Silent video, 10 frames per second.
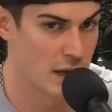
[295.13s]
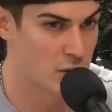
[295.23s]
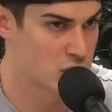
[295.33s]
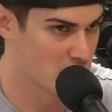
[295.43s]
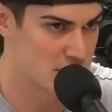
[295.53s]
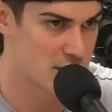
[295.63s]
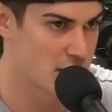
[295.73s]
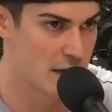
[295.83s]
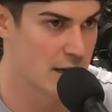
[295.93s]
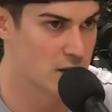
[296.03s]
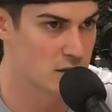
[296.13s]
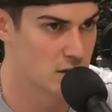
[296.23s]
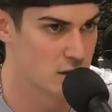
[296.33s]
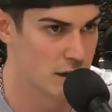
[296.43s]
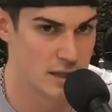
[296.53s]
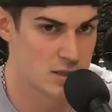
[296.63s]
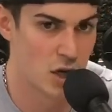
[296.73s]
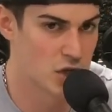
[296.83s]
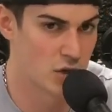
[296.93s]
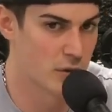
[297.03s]
trust this guy now. Like, he's
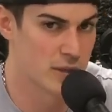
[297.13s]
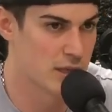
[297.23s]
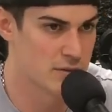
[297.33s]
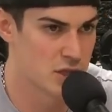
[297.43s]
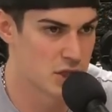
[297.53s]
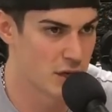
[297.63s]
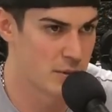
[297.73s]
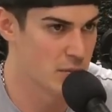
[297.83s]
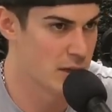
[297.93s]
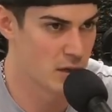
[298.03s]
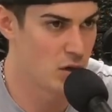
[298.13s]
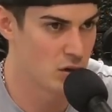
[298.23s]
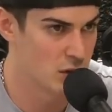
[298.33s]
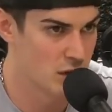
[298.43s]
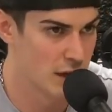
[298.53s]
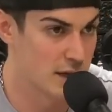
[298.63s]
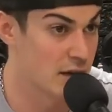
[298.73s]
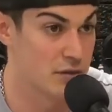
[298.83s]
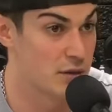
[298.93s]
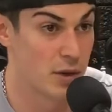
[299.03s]
not showing me he gives a shit about me at all. And he
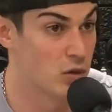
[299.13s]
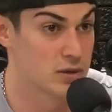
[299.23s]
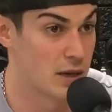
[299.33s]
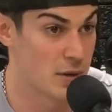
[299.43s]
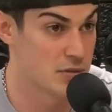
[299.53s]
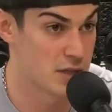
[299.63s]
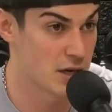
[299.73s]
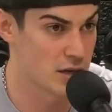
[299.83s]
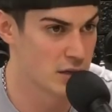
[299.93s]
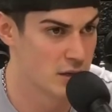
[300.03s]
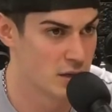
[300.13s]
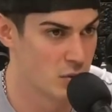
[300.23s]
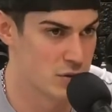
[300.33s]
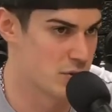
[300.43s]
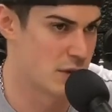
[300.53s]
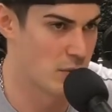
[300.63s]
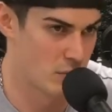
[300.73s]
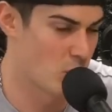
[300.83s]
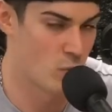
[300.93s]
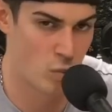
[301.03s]
never did my whole time I was there, which was
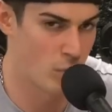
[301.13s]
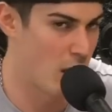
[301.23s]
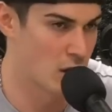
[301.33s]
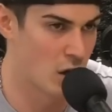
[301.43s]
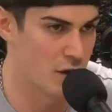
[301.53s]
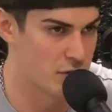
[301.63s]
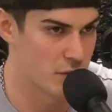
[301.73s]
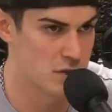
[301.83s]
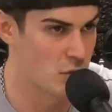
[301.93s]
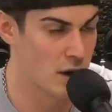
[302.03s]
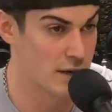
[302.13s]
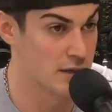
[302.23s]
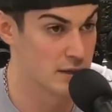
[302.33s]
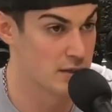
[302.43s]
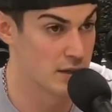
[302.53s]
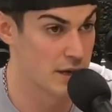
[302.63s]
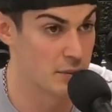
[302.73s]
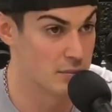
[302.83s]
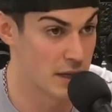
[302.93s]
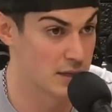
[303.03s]
a lot of the reason why I didn't end
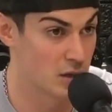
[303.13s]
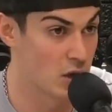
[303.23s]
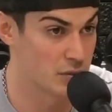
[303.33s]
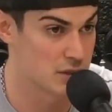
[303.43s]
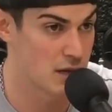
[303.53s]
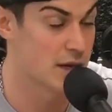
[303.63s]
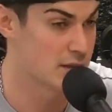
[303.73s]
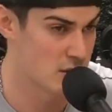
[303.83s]
up getting along with this guy. So